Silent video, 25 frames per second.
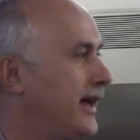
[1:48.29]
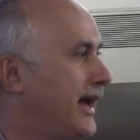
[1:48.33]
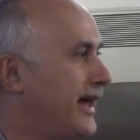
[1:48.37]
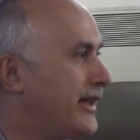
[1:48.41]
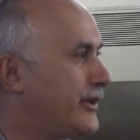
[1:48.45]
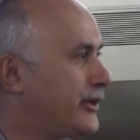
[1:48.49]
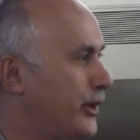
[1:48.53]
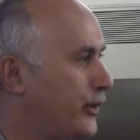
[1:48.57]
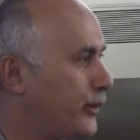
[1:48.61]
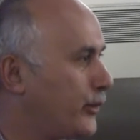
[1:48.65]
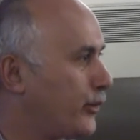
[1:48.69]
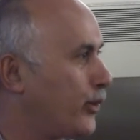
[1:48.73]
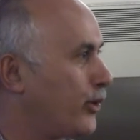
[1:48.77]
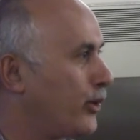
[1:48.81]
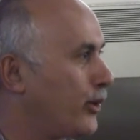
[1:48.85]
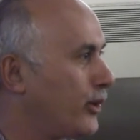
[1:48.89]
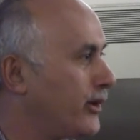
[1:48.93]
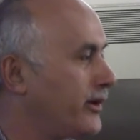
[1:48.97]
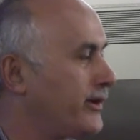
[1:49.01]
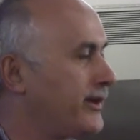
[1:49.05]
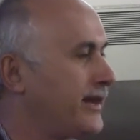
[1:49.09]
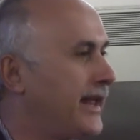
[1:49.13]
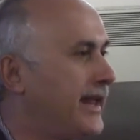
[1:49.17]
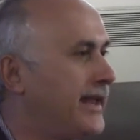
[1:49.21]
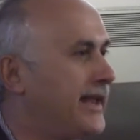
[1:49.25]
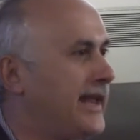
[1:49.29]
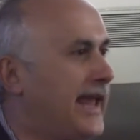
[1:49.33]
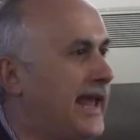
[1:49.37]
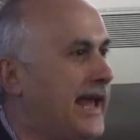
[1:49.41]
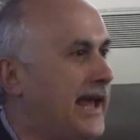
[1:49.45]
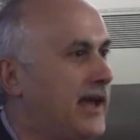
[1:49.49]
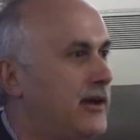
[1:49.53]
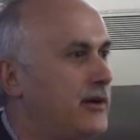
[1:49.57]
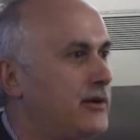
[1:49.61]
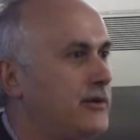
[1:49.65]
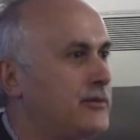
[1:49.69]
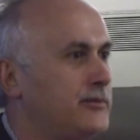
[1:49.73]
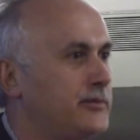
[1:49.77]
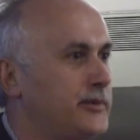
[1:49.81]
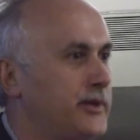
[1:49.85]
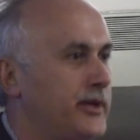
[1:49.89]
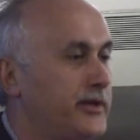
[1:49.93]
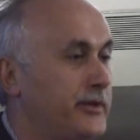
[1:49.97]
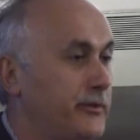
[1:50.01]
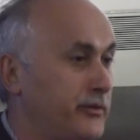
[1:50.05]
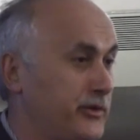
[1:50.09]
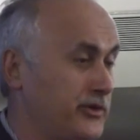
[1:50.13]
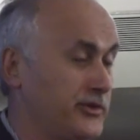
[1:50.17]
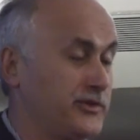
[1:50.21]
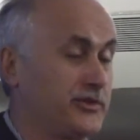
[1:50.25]
how they worked, and how
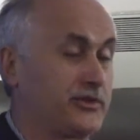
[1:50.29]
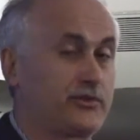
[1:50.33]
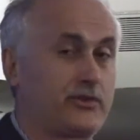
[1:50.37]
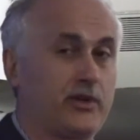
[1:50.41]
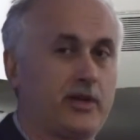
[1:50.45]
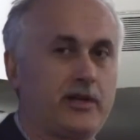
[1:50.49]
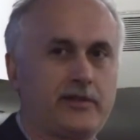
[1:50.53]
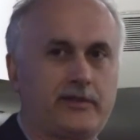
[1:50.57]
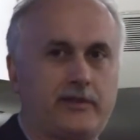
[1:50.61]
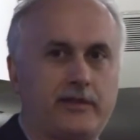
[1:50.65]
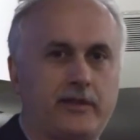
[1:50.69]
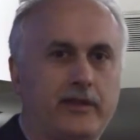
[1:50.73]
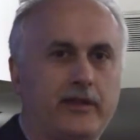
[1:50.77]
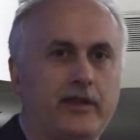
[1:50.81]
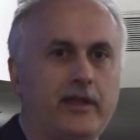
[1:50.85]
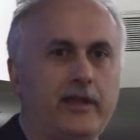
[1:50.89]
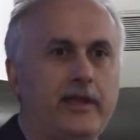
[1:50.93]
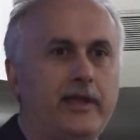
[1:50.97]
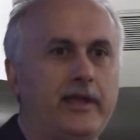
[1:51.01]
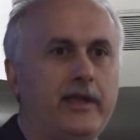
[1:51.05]
they were constructed.